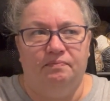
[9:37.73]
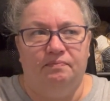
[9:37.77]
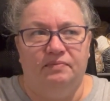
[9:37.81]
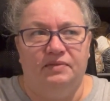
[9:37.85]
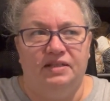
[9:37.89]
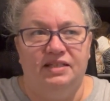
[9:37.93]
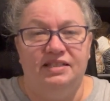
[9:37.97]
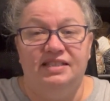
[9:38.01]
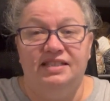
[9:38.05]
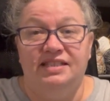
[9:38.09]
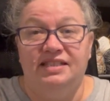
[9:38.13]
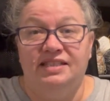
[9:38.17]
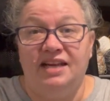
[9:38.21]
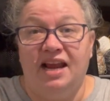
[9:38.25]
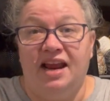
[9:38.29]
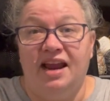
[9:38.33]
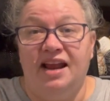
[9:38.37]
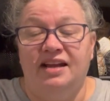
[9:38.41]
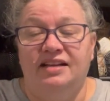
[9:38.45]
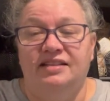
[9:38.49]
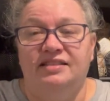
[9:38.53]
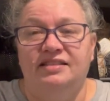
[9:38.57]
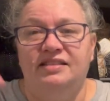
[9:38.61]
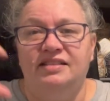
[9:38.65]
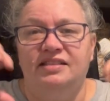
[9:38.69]

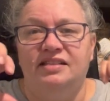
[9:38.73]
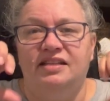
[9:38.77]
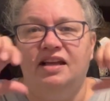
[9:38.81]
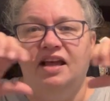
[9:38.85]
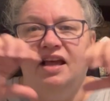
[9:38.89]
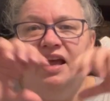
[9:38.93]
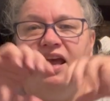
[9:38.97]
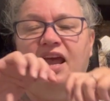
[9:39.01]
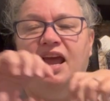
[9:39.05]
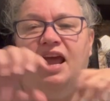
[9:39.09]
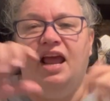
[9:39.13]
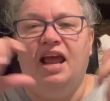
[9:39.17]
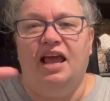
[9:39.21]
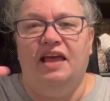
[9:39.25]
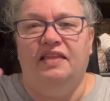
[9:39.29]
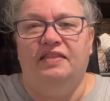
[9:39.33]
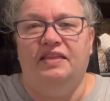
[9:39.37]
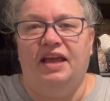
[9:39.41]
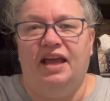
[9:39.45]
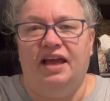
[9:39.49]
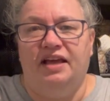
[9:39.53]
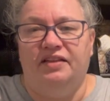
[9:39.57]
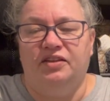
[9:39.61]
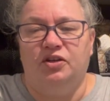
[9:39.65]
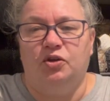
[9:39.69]
stands, and
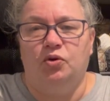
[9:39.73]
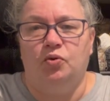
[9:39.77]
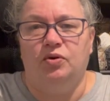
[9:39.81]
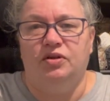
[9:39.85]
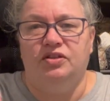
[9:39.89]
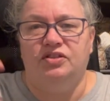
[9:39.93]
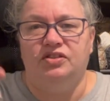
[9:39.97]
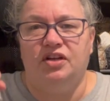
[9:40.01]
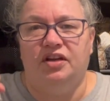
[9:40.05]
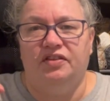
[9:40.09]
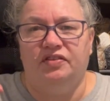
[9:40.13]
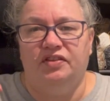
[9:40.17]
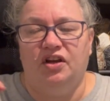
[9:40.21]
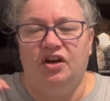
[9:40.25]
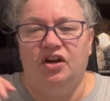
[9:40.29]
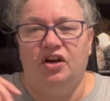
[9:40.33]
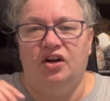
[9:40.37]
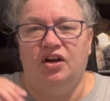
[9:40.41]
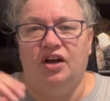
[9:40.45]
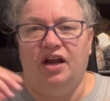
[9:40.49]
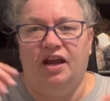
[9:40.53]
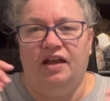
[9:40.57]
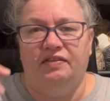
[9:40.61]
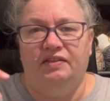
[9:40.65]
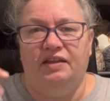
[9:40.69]
they had the quilt on
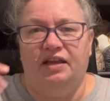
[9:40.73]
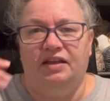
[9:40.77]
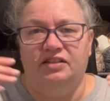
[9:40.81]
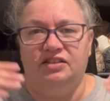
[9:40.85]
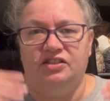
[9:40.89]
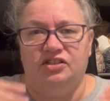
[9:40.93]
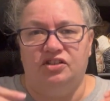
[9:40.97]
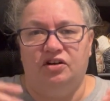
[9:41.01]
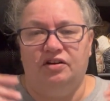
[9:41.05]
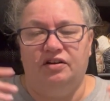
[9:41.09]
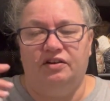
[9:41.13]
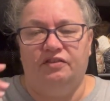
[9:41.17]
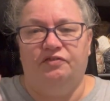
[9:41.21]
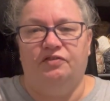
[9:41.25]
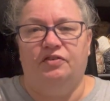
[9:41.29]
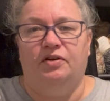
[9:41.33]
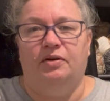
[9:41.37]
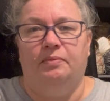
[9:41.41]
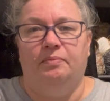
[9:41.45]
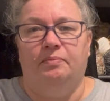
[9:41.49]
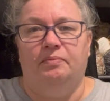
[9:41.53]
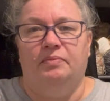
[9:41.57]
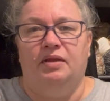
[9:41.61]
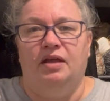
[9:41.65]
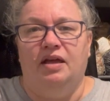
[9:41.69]
there, and they started
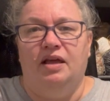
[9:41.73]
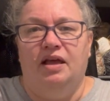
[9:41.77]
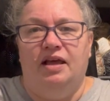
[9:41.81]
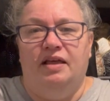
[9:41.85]
from